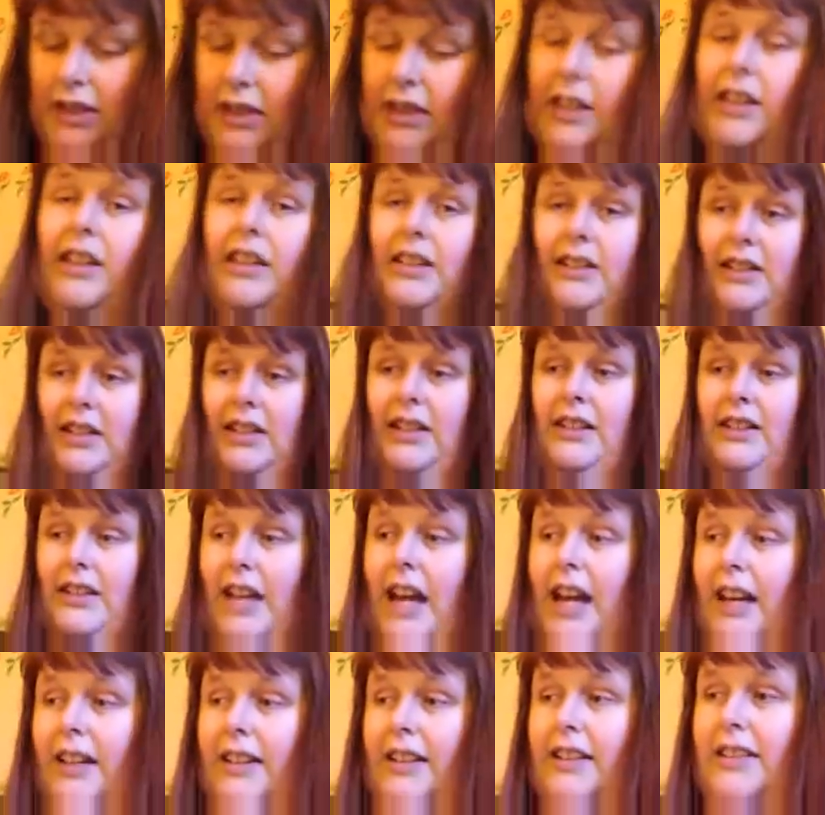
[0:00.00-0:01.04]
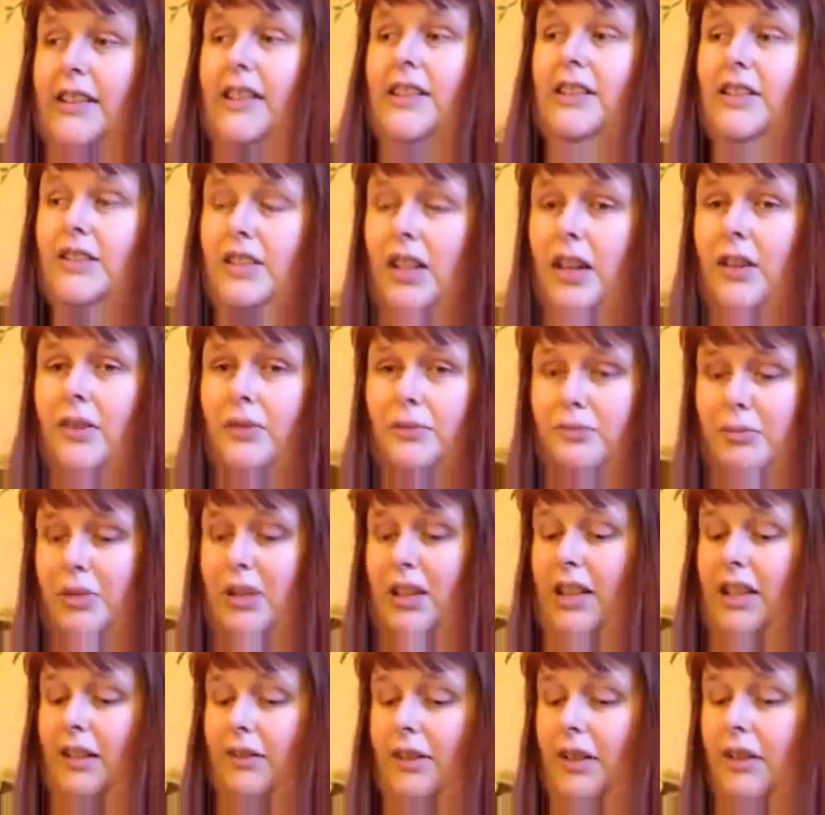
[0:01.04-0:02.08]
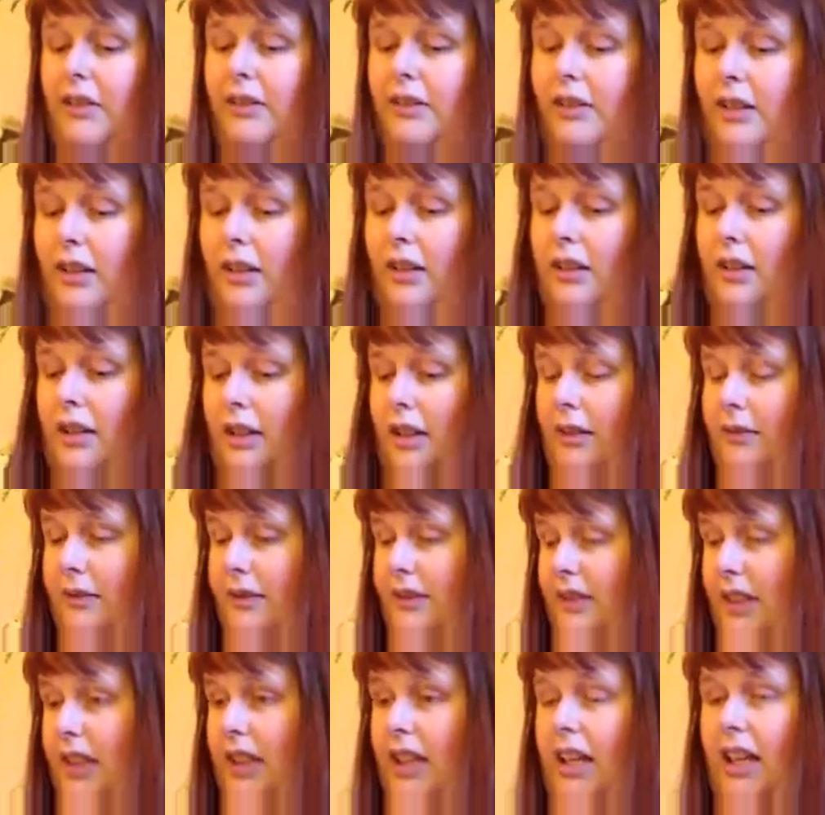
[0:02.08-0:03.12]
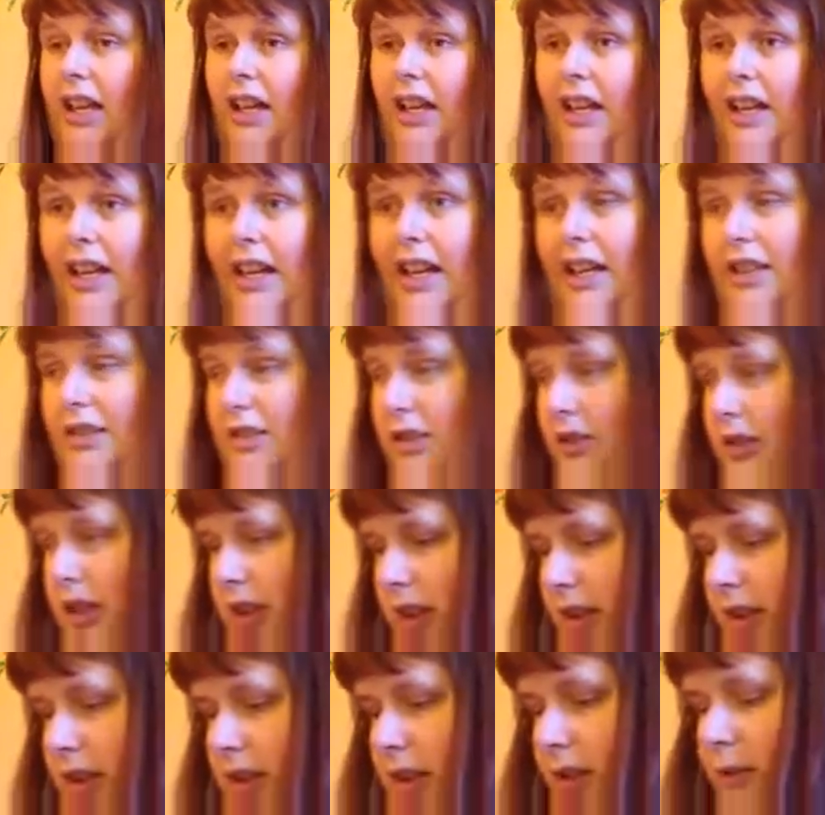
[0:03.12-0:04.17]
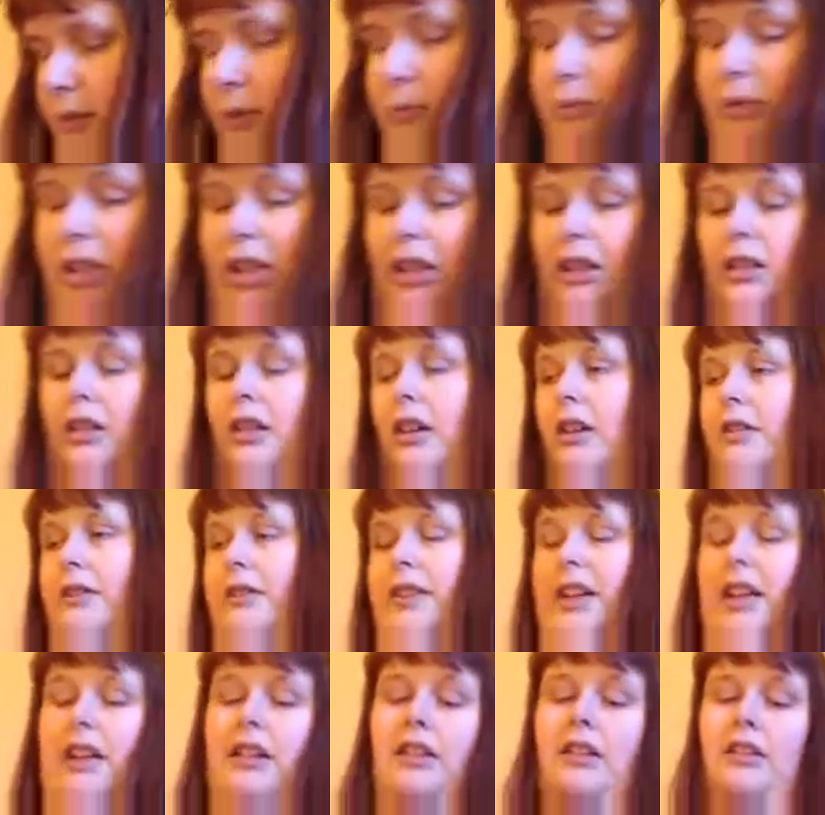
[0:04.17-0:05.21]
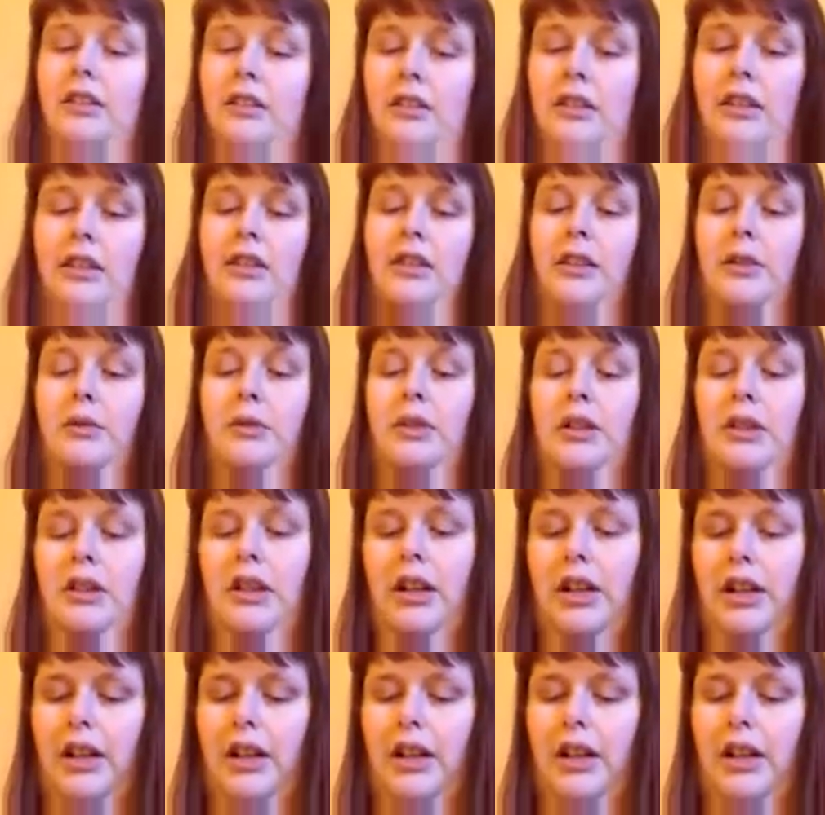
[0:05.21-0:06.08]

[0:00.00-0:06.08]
this is the last stuff, believe it or not. Étude House. Oh my God, thank goodness as well.